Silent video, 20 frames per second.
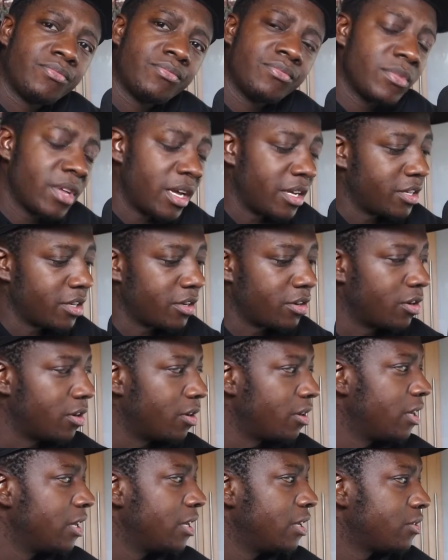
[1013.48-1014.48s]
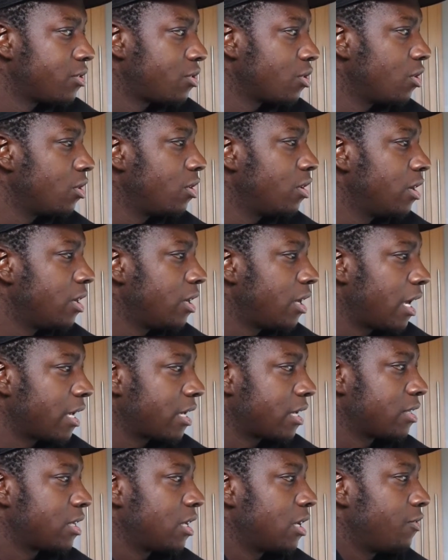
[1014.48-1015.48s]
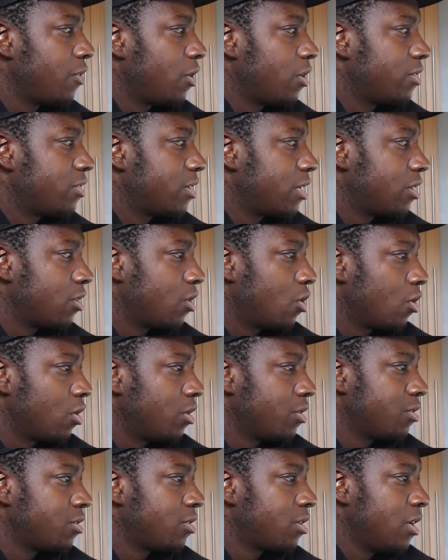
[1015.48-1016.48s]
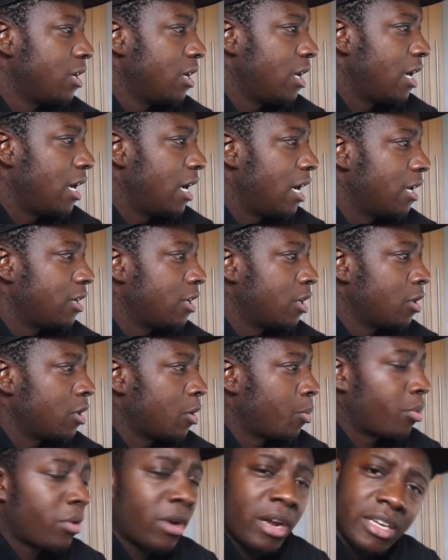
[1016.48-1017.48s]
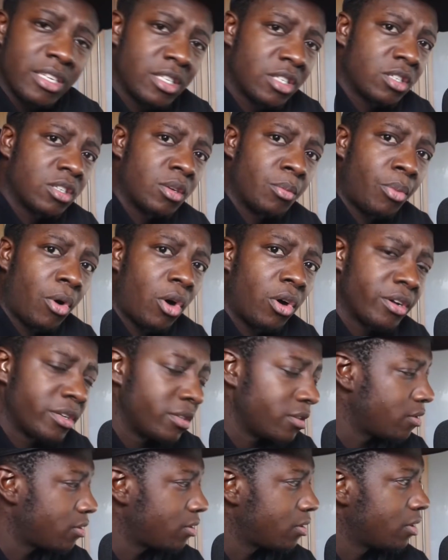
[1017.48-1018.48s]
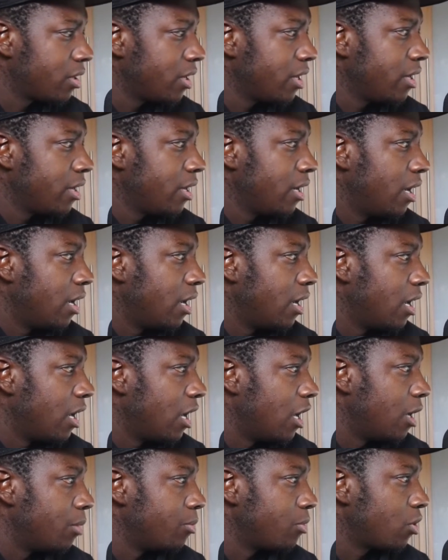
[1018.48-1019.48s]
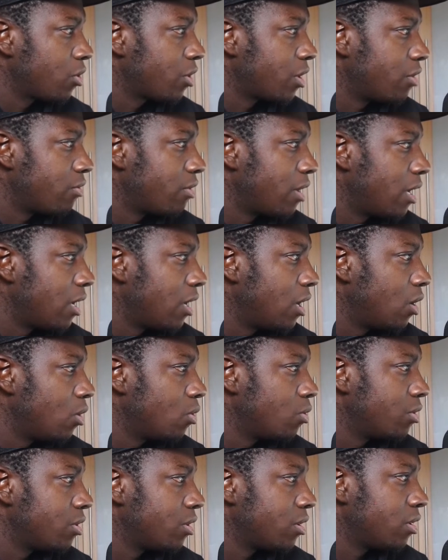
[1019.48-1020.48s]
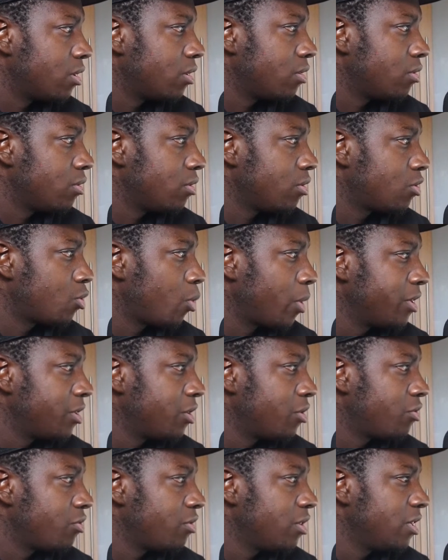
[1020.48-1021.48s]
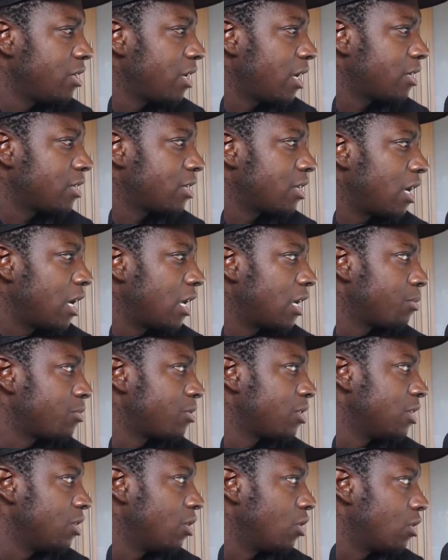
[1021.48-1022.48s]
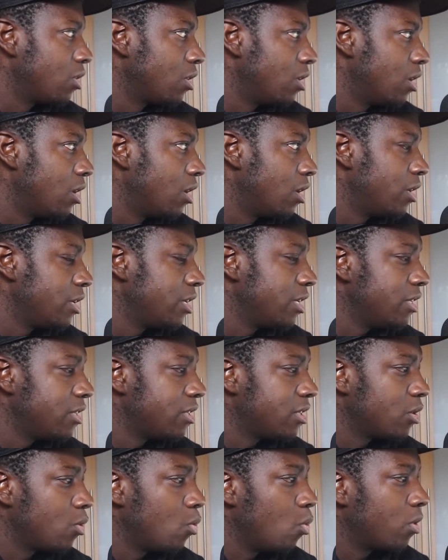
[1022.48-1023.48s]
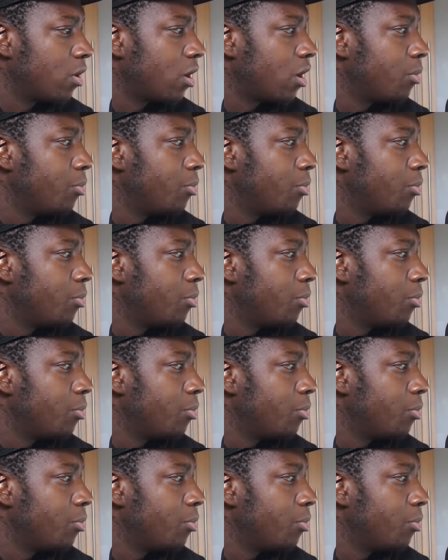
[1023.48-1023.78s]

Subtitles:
there you go. So like I said, I've already said the colours and the price points. Looking around, $23.99. I'm seeing it on eSig 1 at the